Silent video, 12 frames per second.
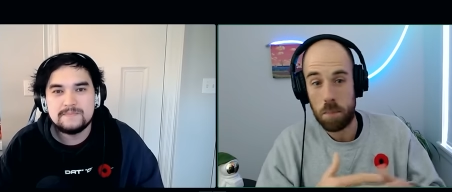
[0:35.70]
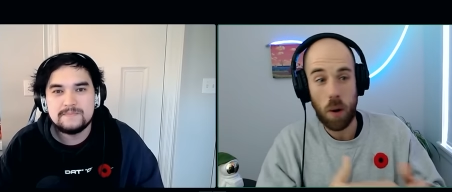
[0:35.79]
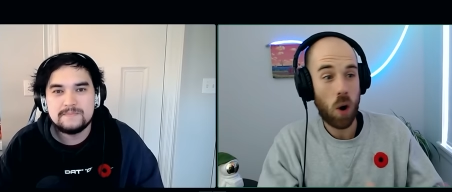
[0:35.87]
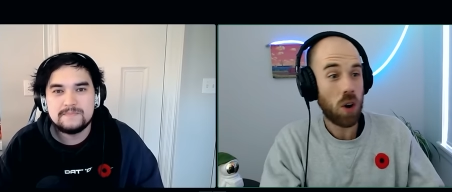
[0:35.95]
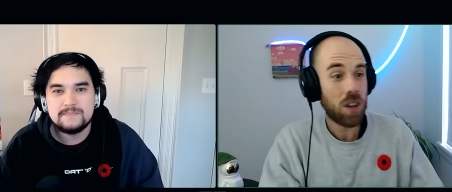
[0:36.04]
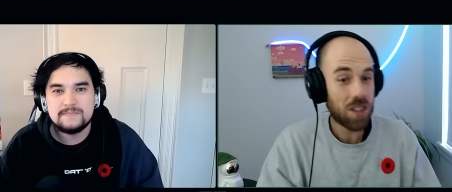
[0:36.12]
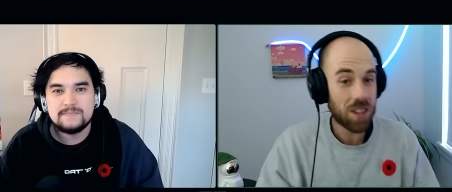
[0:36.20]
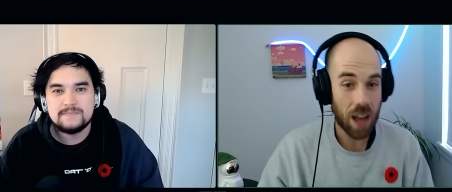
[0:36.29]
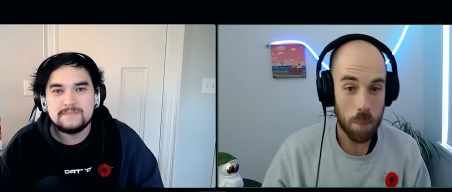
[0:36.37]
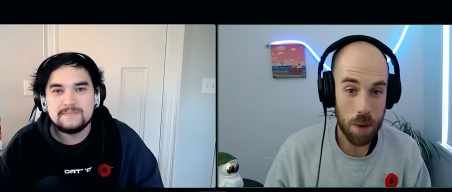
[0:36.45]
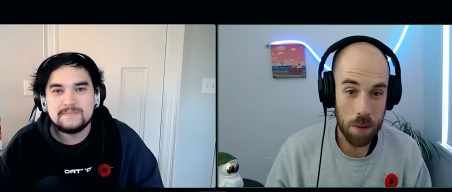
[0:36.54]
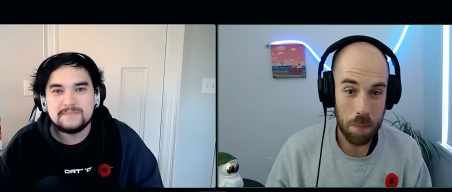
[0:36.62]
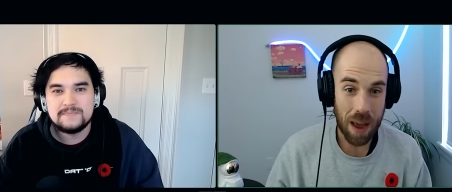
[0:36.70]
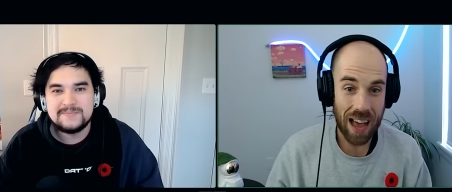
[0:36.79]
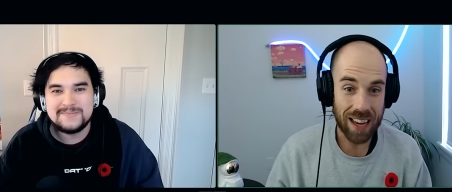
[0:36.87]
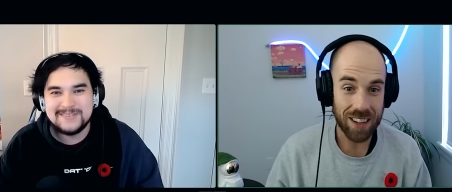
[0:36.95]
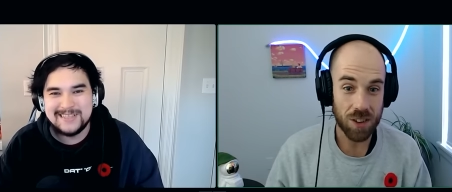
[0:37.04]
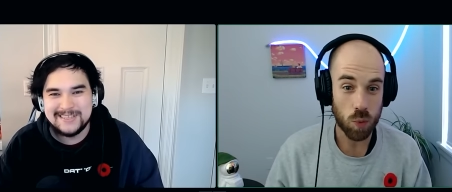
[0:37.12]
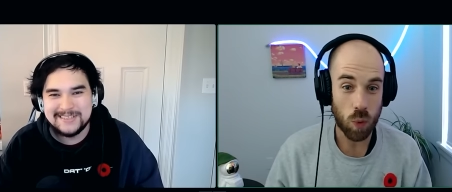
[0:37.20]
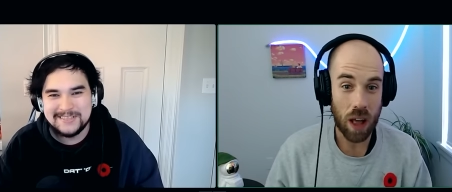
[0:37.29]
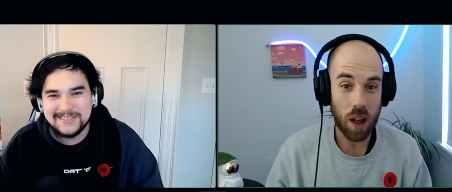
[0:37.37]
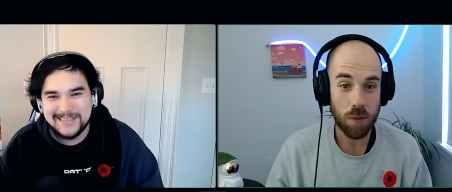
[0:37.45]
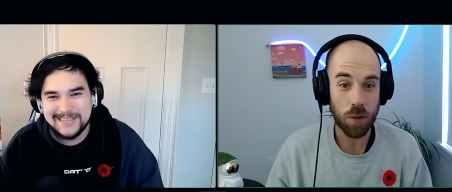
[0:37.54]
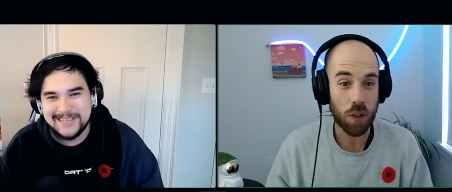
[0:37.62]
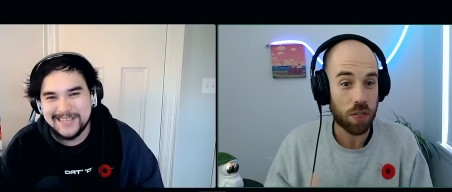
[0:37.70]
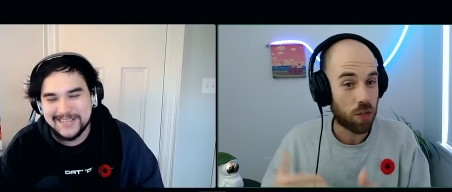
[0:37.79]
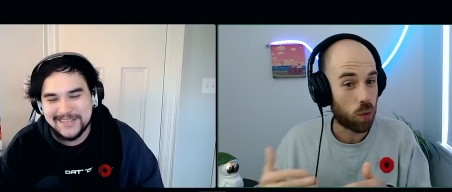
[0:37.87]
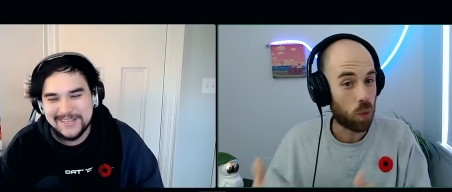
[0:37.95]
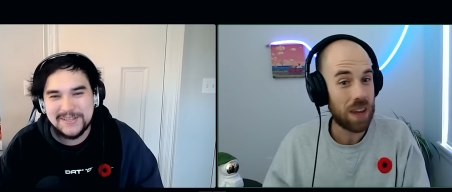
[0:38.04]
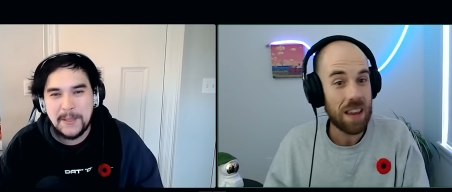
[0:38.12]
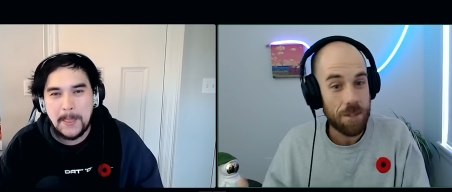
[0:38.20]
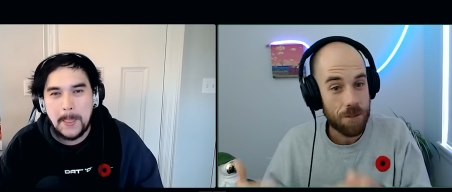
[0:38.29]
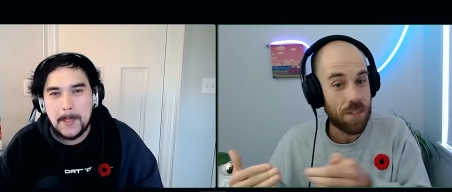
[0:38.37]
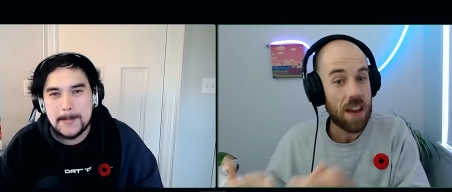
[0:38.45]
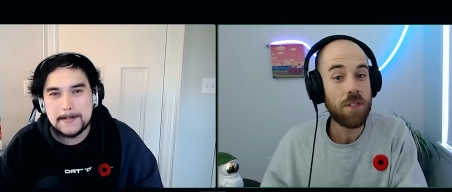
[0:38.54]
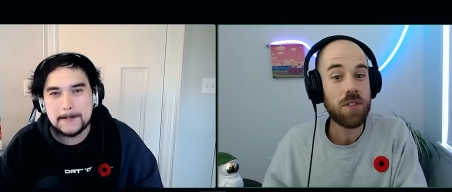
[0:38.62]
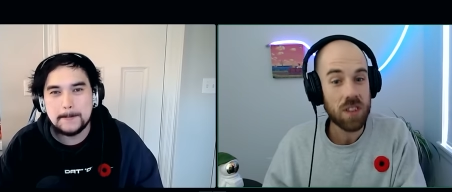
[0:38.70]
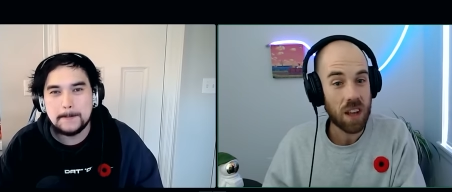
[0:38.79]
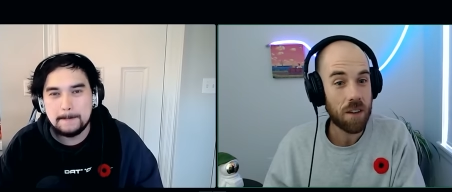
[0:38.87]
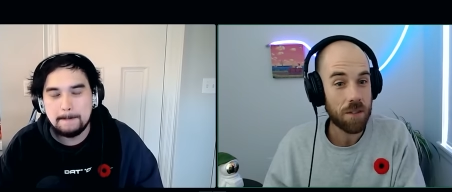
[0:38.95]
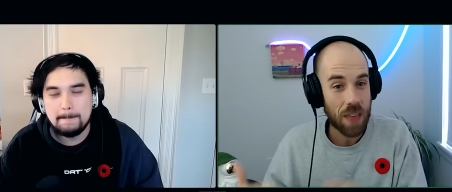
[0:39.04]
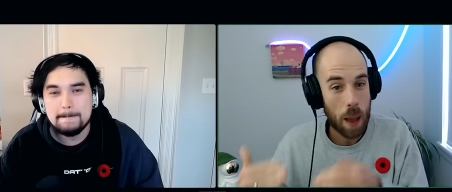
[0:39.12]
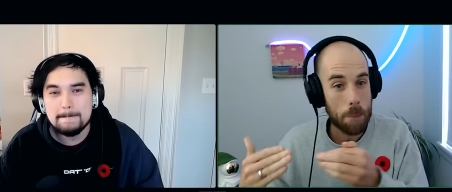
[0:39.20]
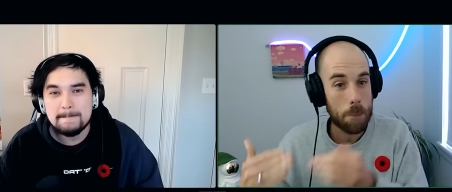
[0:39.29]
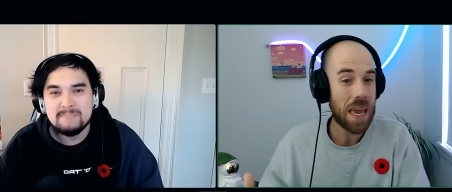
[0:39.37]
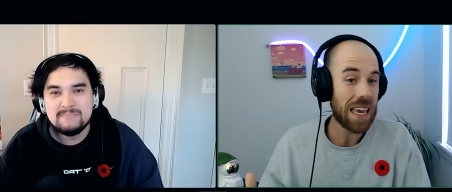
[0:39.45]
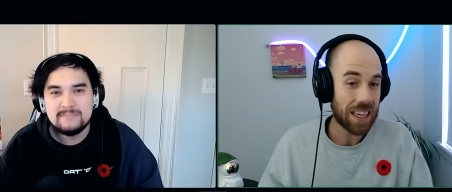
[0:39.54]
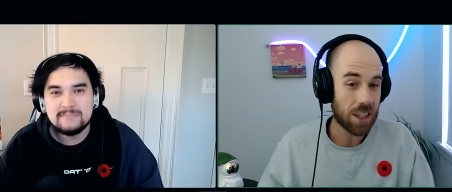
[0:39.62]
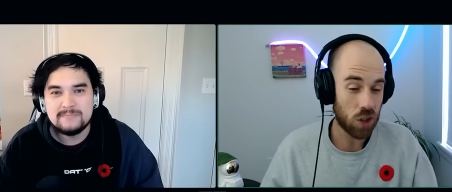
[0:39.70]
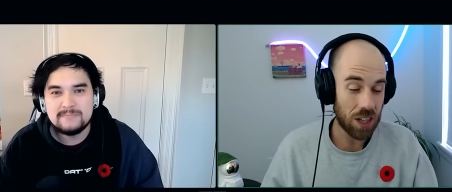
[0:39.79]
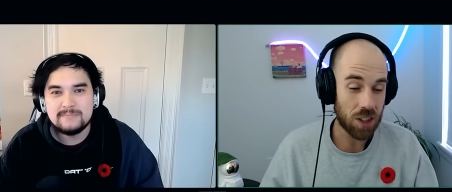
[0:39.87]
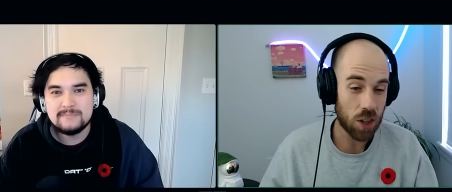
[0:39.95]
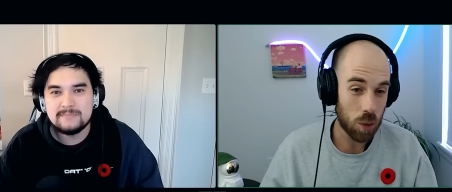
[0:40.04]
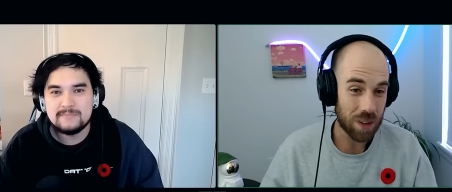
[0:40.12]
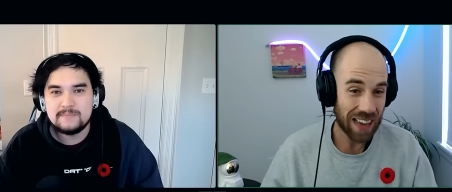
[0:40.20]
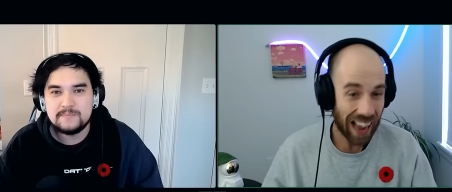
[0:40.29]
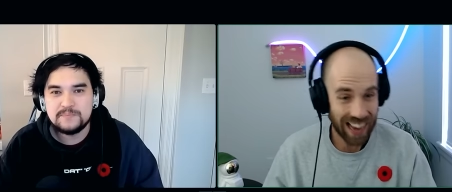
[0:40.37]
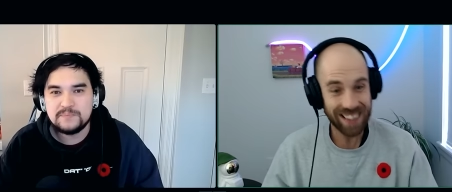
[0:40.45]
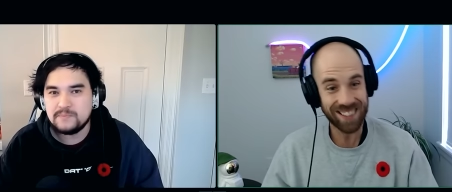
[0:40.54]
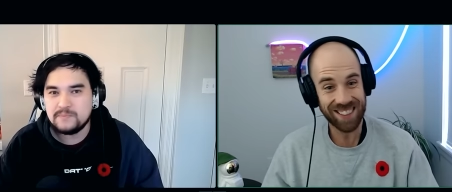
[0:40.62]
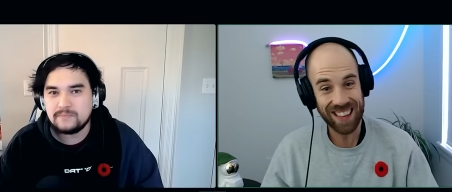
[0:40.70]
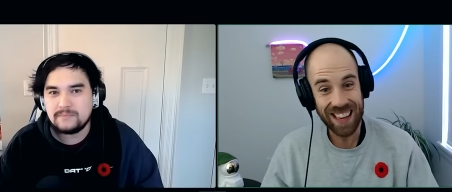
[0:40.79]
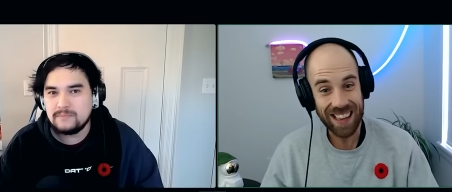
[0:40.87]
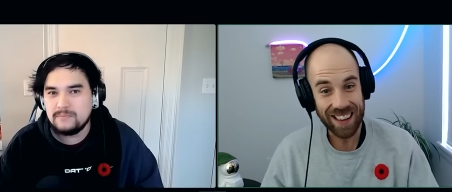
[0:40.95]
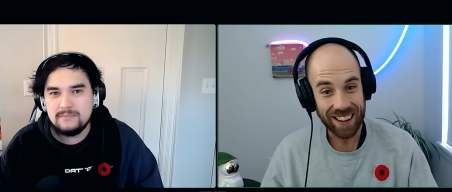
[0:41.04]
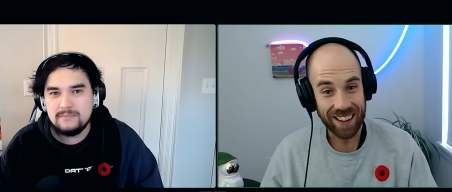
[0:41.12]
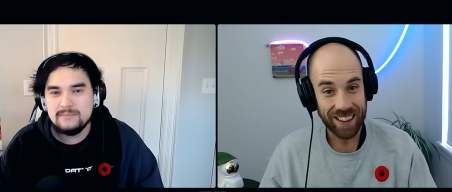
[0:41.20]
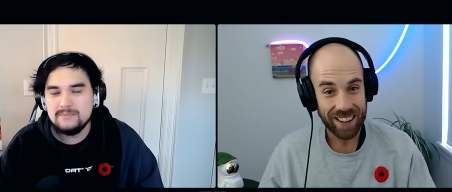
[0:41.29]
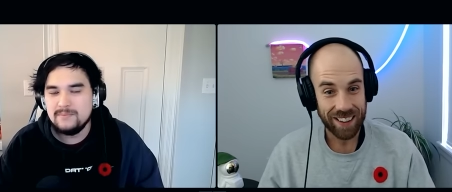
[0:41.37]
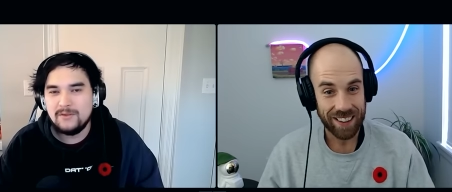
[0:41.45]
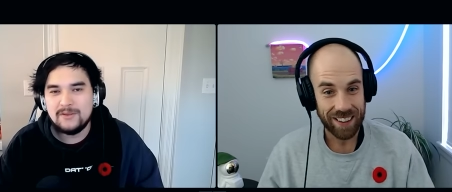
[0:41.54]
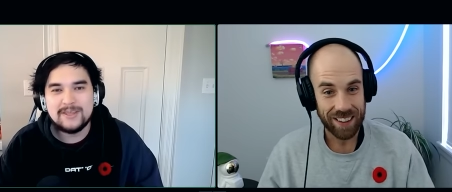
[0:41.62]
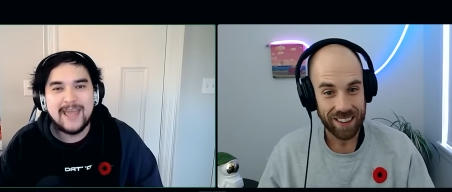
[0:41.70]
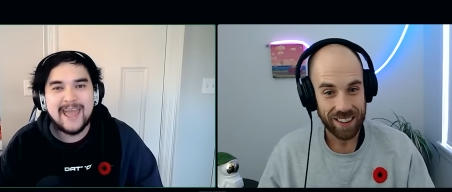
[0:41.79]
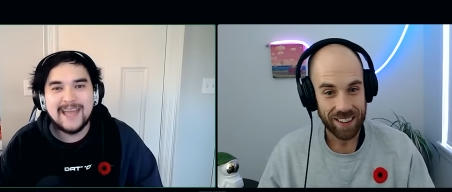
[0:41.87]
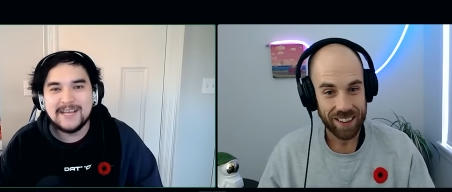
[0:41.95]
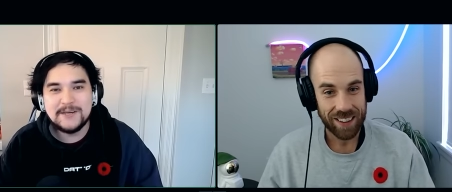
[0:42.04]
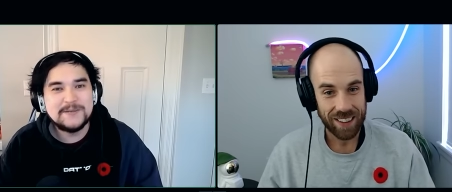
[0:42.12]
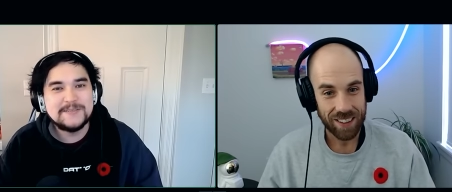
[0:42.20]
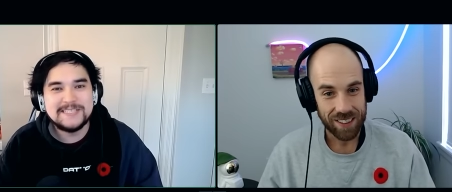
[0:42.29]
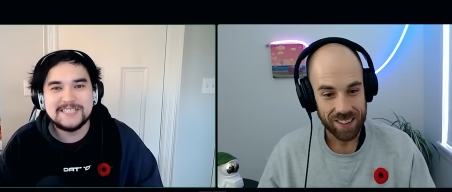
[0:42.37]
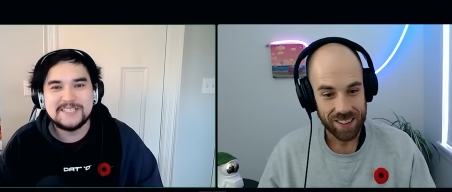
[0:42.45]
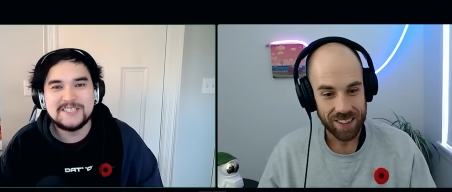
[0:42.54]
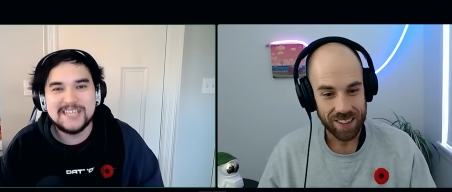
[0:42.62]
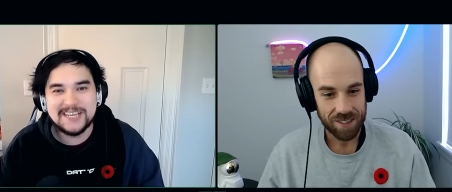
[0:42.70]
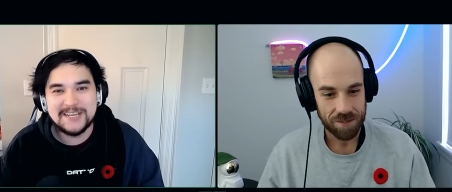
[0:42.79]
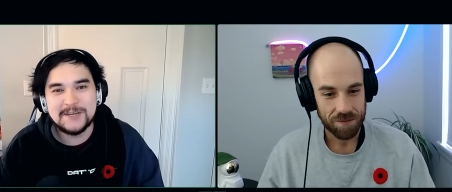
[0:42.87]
Speaker 1: Perkz coming back as well for three-fifths of that peak G two dynasty.
Speaker 2: Jankos is sticking